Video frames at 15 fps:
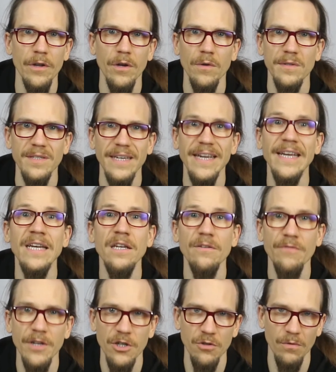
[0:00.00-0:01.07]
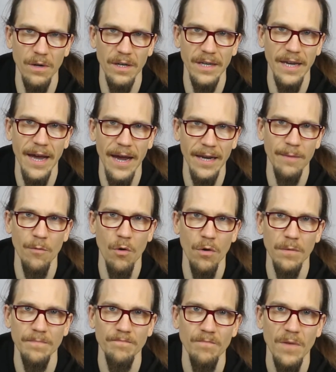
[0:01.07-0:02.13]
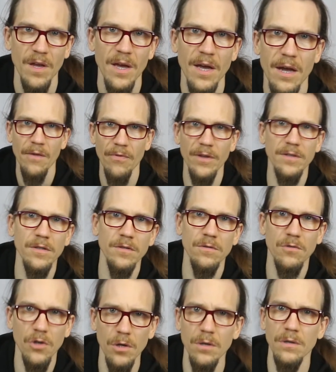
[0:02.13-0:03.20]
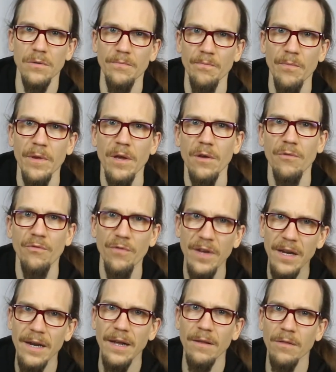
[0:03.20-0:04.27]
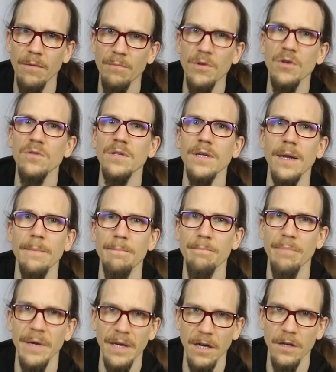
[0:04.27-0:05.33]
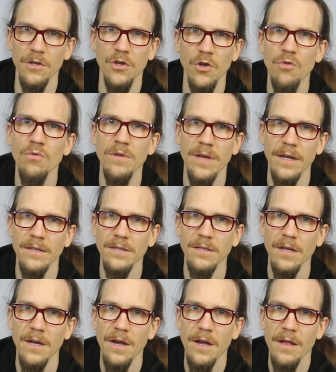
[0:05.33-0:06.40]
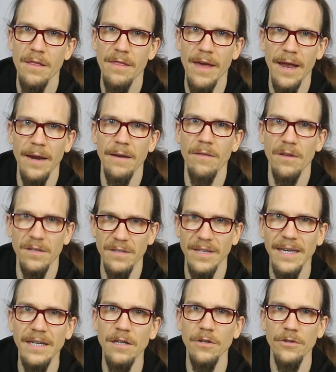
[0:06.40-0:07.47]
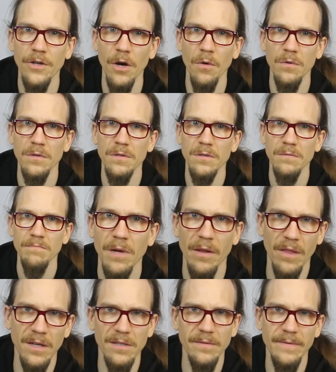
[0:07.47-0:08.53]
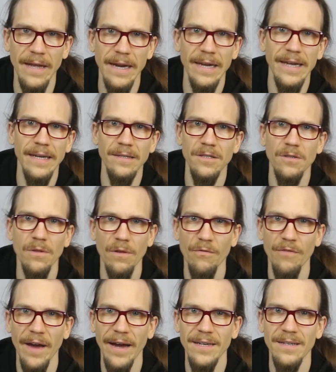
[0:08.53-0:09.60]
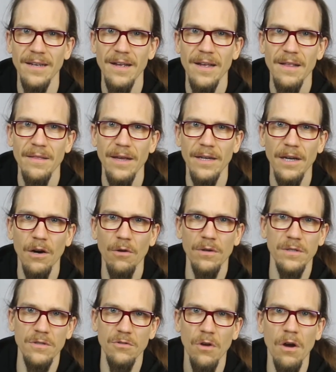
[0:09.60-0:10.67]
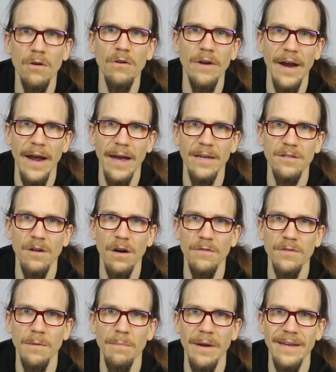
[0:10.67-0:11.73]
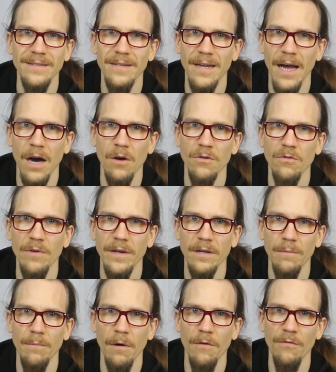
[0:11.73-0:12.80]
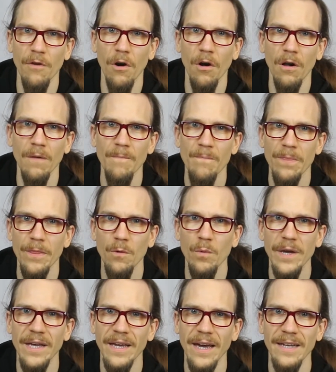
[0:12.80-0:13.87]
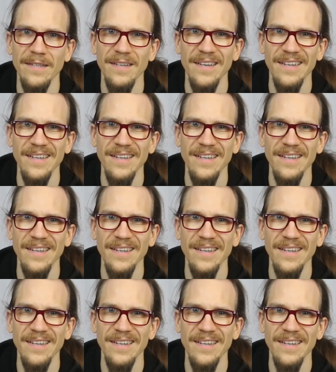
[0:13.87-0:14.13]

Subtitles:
notes individually anymore. And this is good, feeling the music in bigger units than the single notes. But this then leads to the fact that our stronger hand often plays louder and above all, the weak hand